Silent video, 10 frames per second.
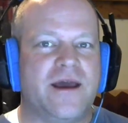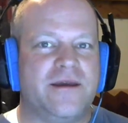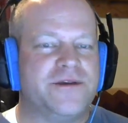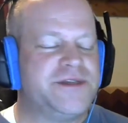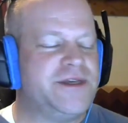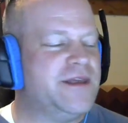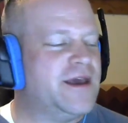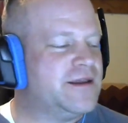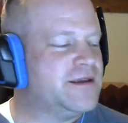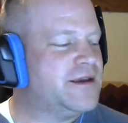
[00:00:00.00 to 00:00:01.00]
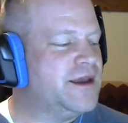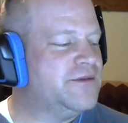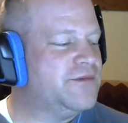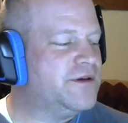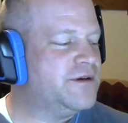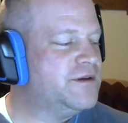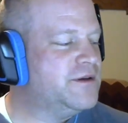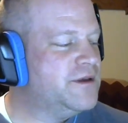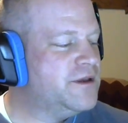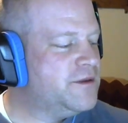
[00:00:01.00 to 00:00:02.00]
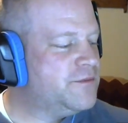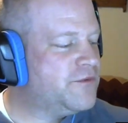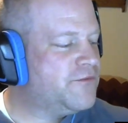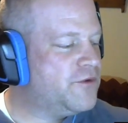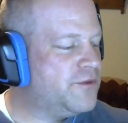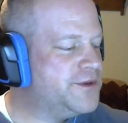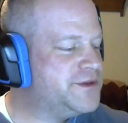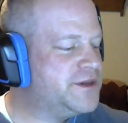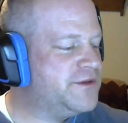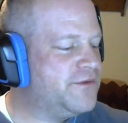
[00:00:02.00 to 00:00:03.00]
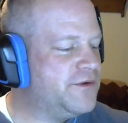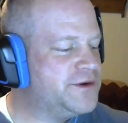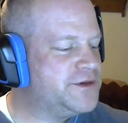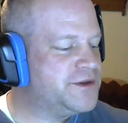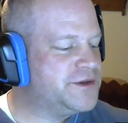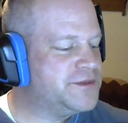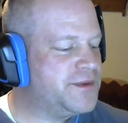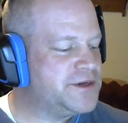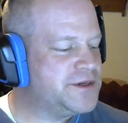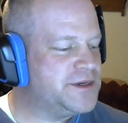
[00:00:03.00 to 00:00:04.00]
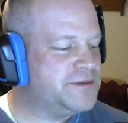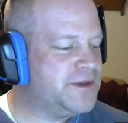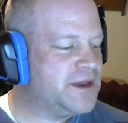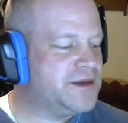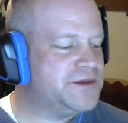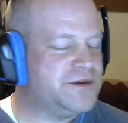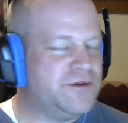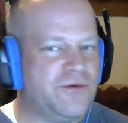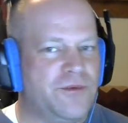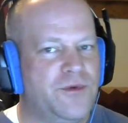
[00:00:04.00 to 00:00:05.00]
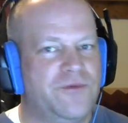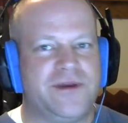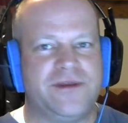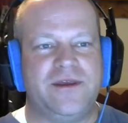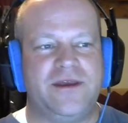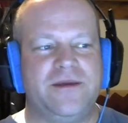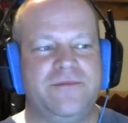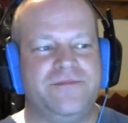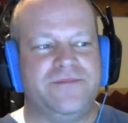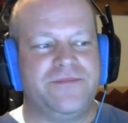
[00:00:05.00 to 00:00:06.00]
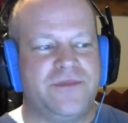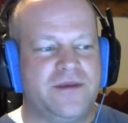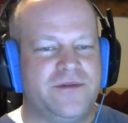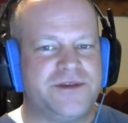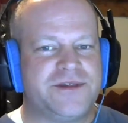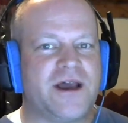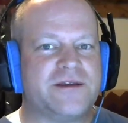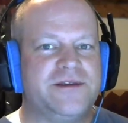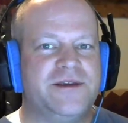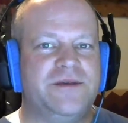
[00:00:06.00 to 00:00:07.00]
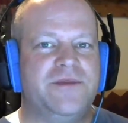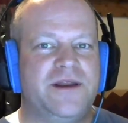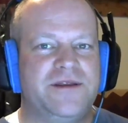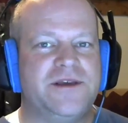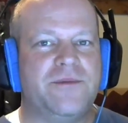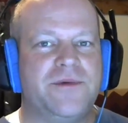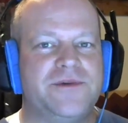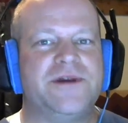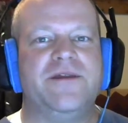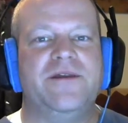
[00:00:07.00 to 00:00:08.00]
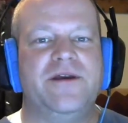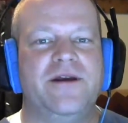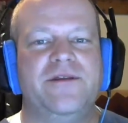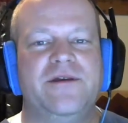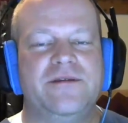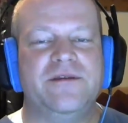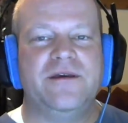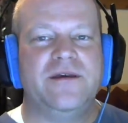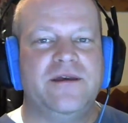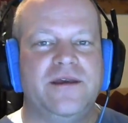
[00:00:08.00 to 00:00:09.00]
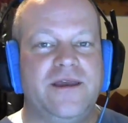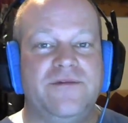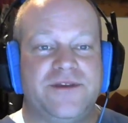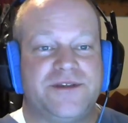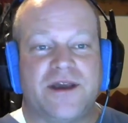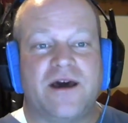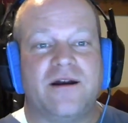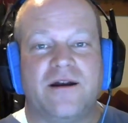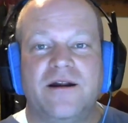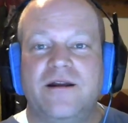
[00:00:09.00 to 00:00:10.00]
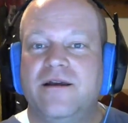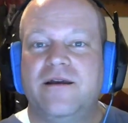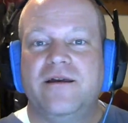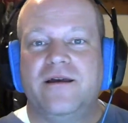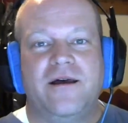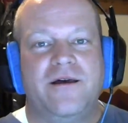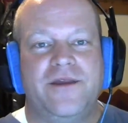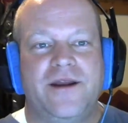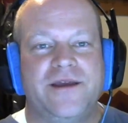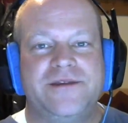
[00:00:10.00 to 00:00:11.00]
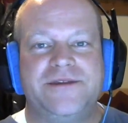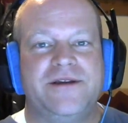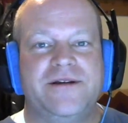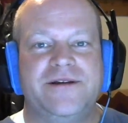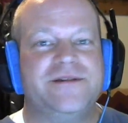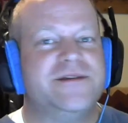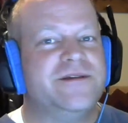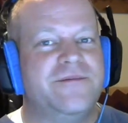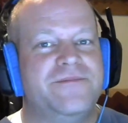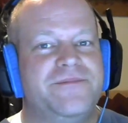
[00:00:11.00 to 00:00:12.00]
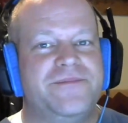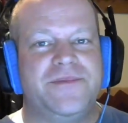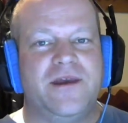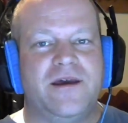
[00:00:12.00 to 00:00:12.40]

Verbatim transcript: you'll see that kind of a performance differential, especially because you're removing the, the stock T I M that Intel puts on there, and then even the solder on the nine series, mm-hmm.